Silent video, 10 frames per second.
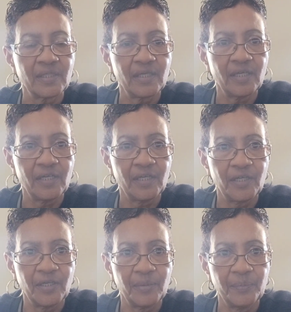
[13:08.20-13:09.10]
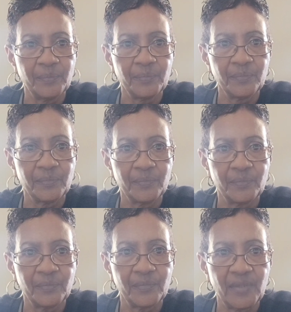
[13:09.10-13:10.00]
Um,
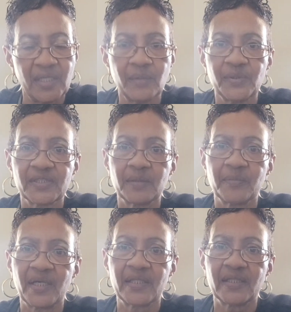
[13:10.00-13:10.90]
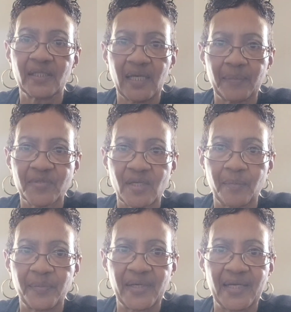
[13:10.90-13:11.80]
and it was in my
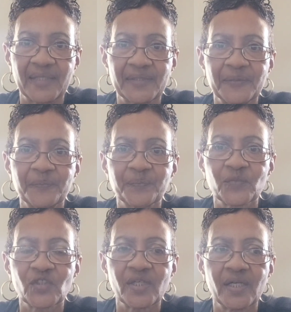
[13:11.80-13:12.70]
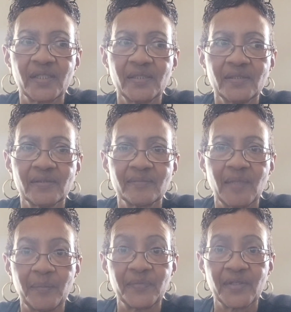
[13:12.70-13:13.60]
laptop bag, okay?
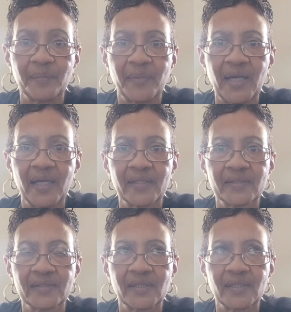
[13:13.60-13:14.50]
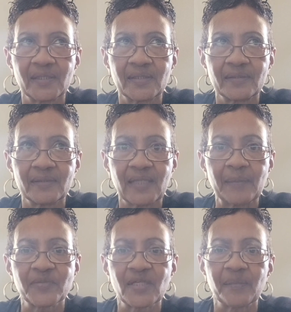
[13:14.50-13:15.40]
My, the bag, the
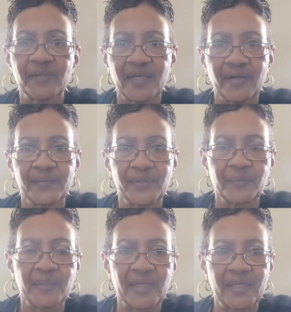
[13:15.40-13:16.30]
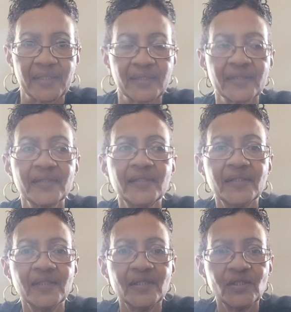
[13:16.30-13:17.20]
laptop carrier bag.
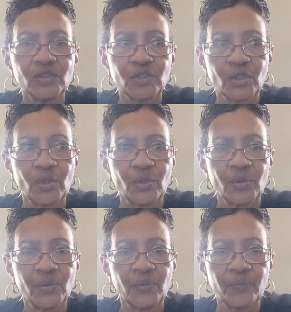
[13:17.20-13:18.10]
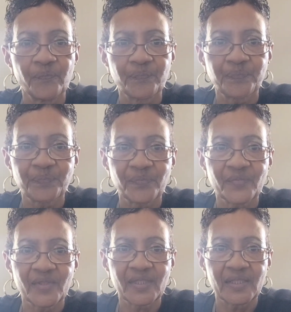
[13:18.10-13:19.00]
So
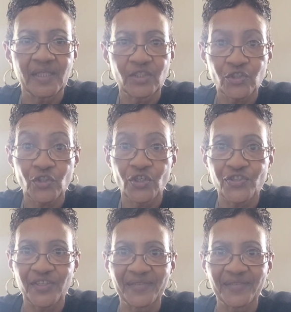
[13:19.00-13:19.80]
it's charging.